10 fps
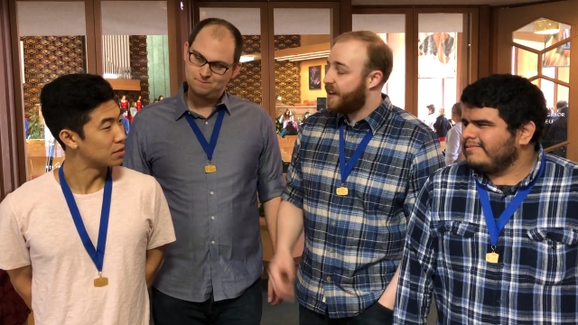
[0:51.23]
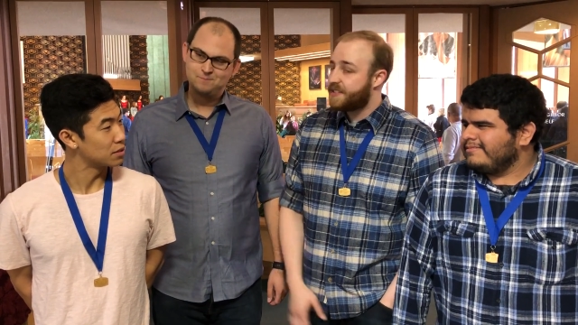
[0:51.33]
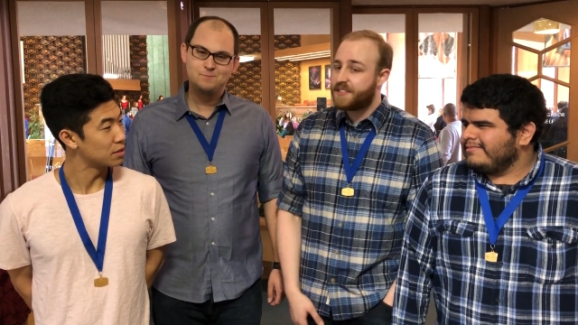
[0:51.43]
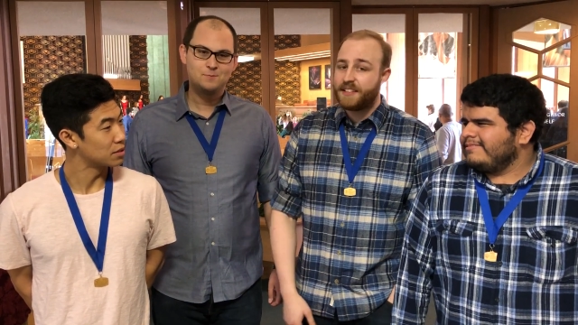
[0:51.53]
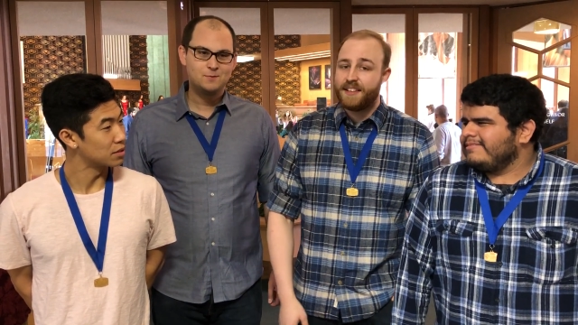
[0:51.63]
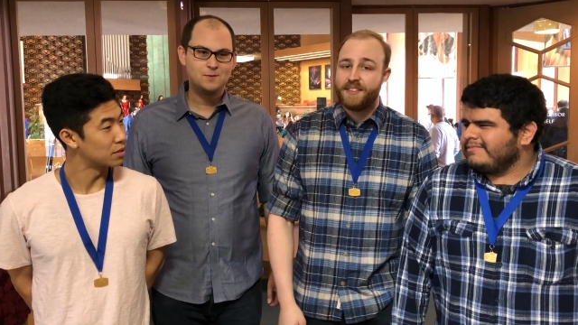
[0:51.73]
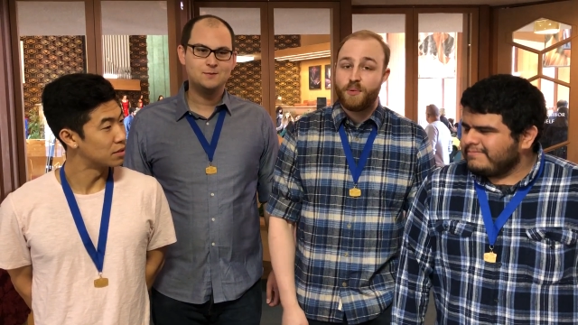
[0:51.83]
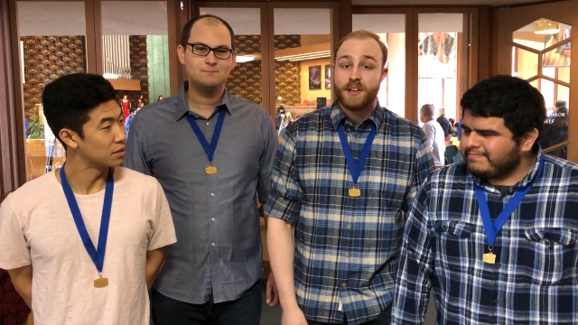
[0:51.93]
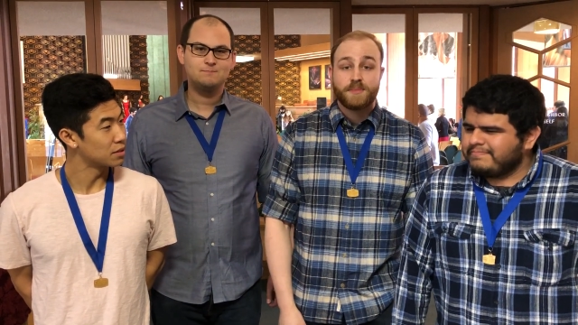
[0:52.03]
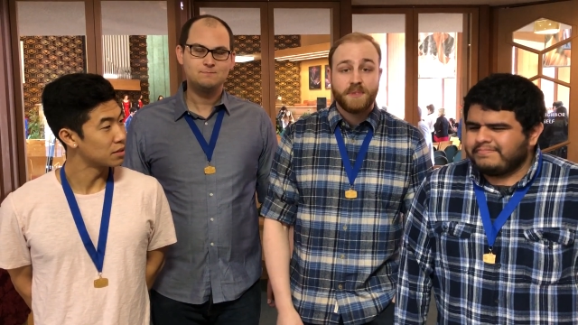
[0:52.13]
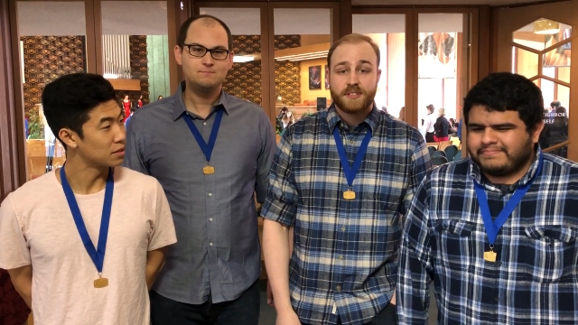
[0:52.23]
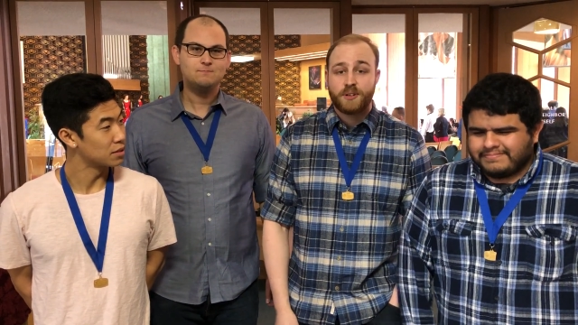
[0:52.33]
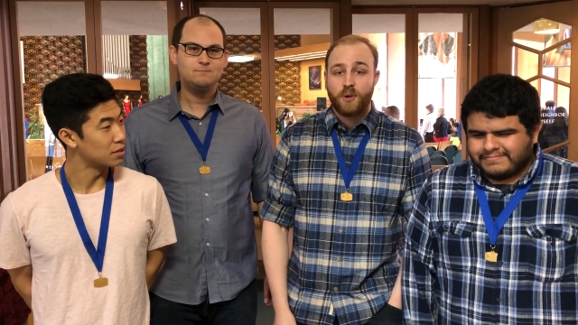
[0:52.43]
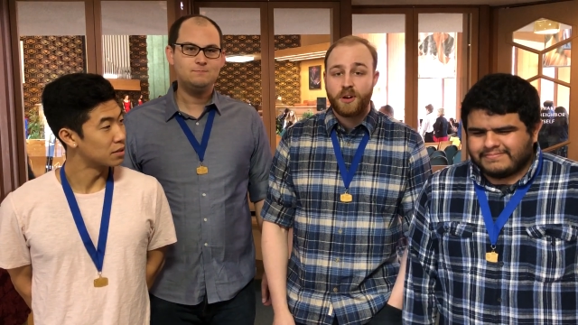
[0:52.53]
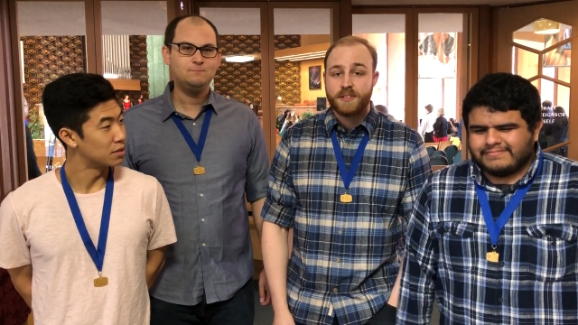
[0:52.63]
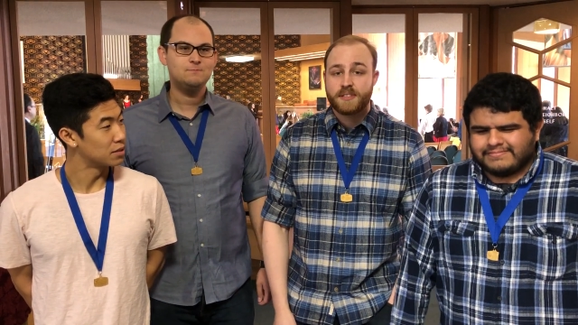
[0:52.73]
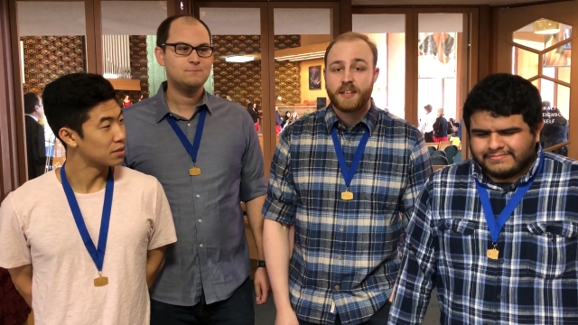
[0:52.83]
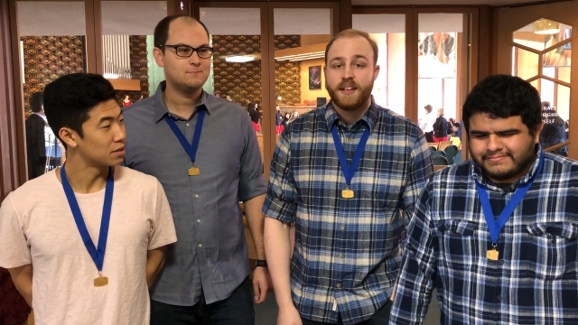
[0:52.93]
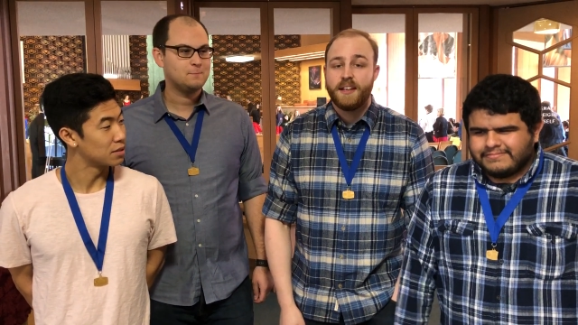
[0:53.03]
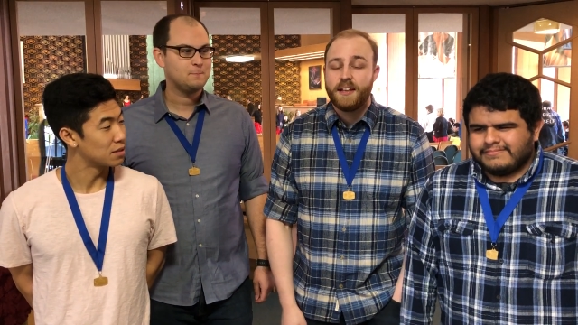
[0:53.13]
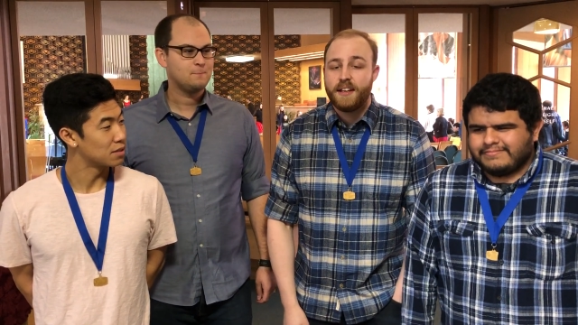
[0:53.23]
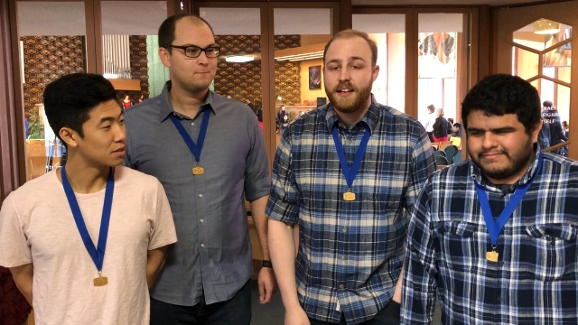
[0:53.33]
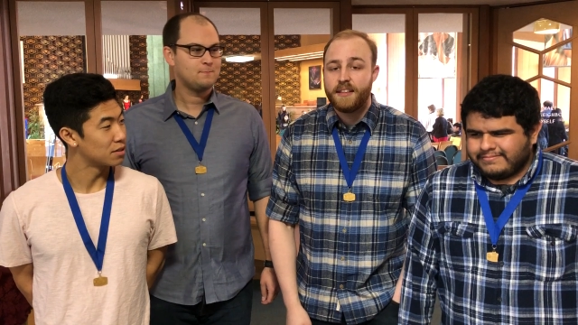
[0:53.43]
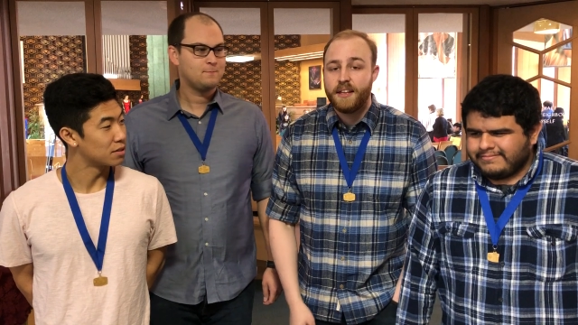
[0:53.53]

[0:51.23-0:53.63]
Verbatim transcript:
Speaker 1: singing in the Westminster Chorus, and